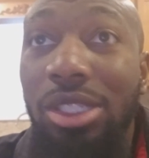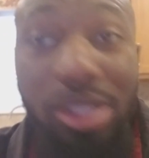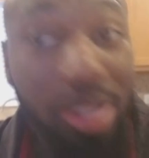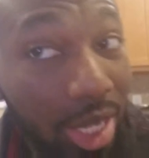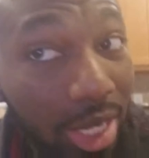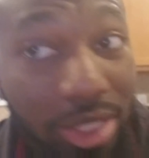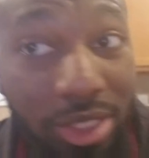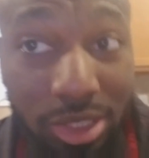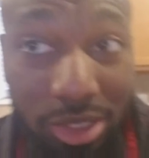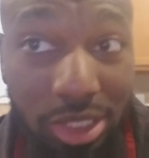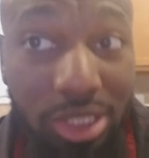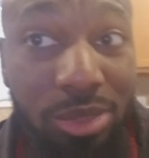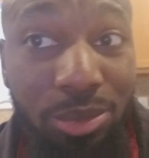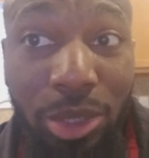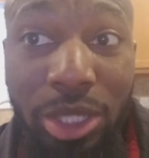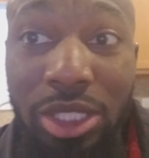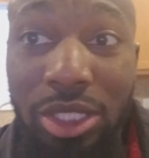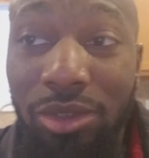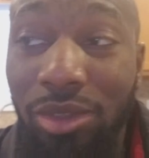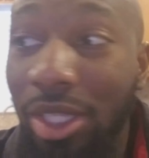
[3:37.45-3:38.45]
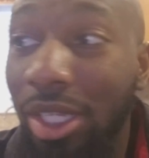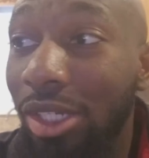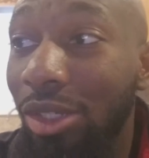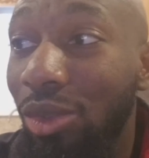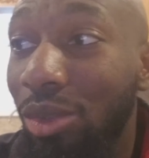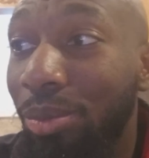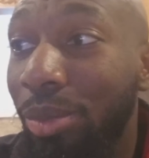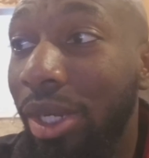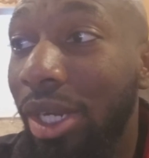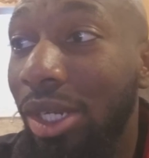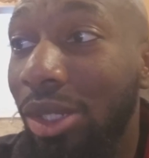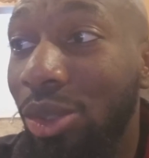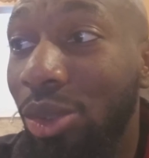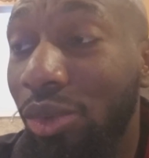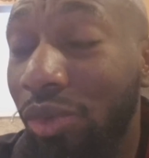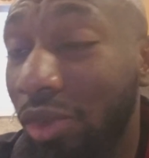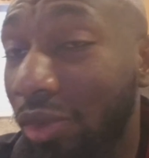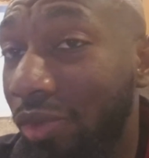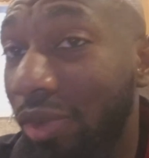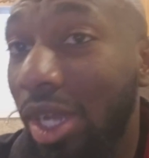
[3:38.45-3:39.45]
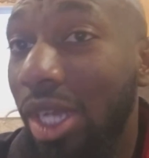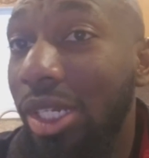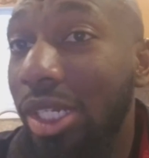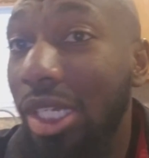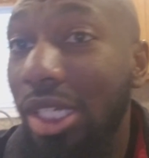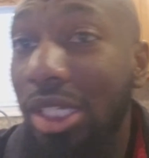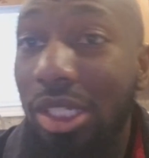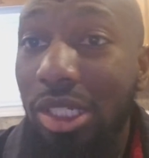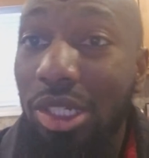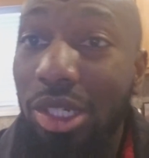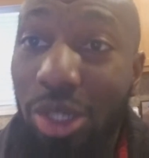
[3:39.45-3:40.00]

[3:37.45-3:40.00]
That's an expensive thing to repair too. If your foundation,